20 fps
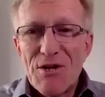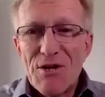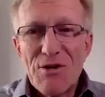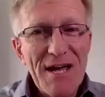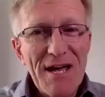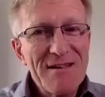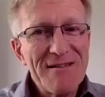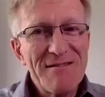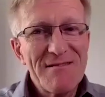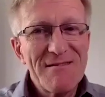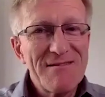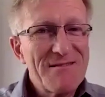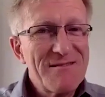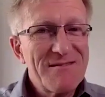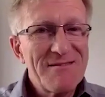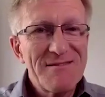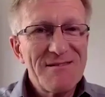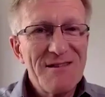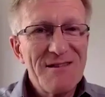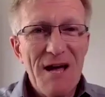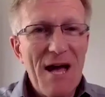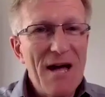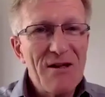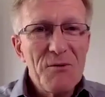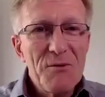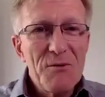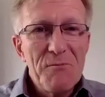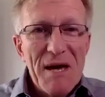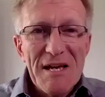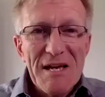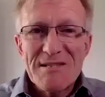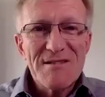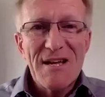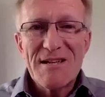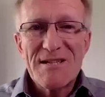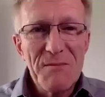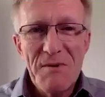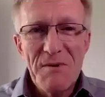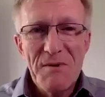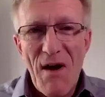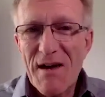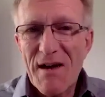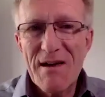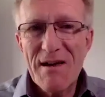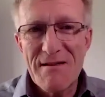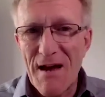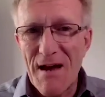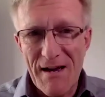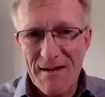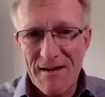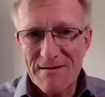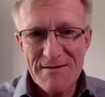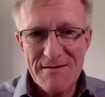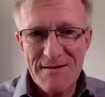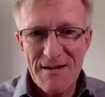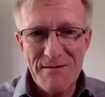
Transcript: you best like to be recognized?